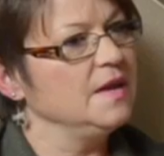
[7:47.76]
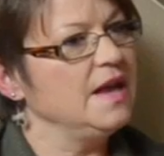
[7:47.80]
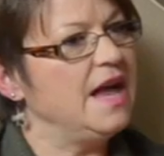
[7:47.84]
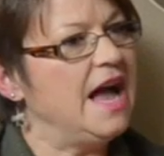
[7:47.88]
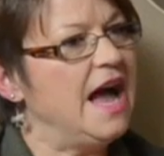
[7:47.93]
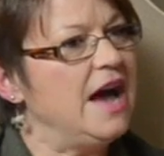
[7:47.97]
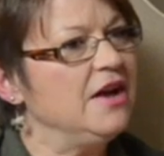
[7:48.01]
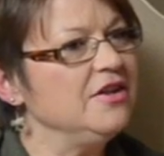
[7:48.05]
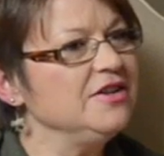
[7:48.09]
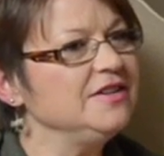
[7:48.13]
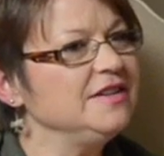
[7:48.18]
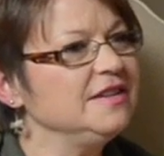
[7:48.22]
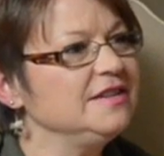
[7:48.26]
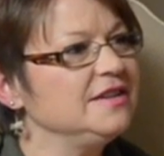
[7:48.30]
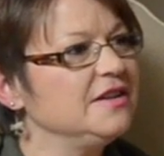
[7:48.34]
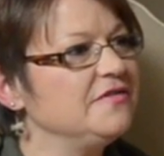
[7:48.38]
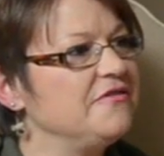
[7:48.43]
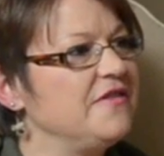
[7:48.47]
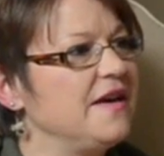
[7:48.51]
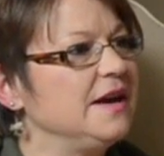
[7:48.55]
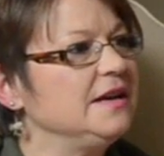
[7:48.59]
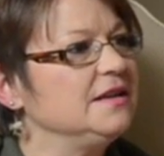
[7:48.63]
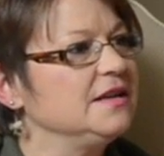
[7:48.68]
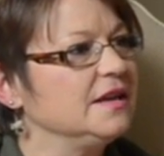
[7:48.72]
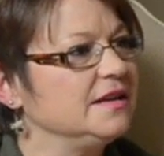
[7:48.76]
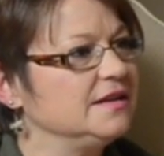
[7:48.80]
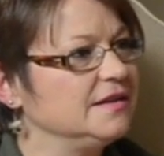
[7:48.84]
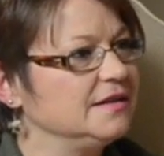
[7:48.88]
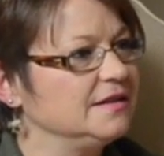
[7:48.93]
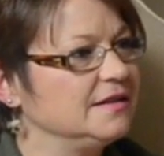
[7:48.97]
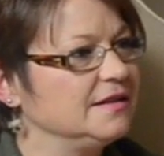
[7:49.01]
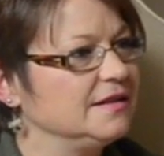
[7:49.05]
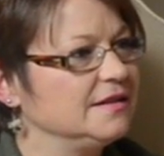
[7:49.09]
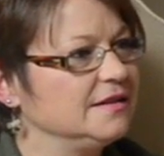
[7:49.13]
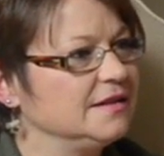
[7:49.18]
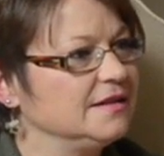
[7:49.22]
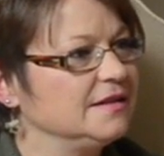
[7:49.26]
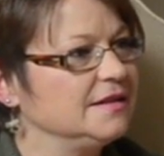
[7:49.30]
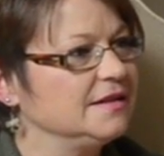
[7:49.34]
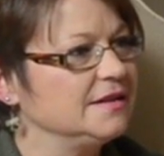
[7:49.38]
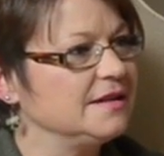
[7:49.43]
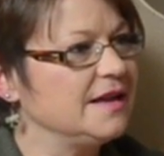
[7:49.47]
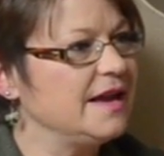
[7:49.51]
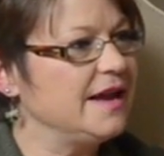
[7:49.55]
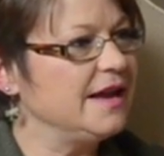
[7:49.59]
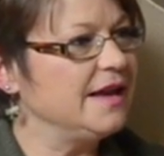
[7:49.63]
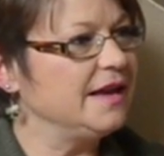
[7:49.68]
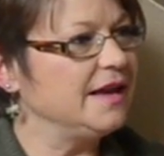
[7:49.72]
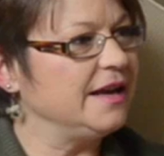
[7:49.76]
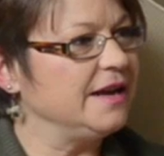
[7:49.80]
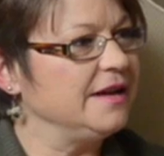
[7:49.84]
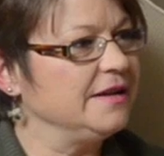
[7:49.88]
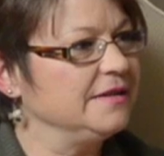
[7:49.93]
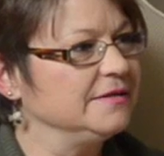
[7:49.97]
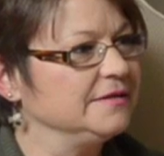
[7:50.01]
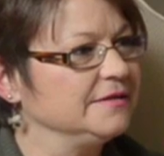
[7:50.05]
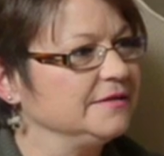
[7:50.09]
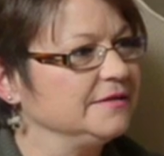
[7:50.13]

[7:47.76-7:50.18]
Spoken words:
How does this affect us as a society?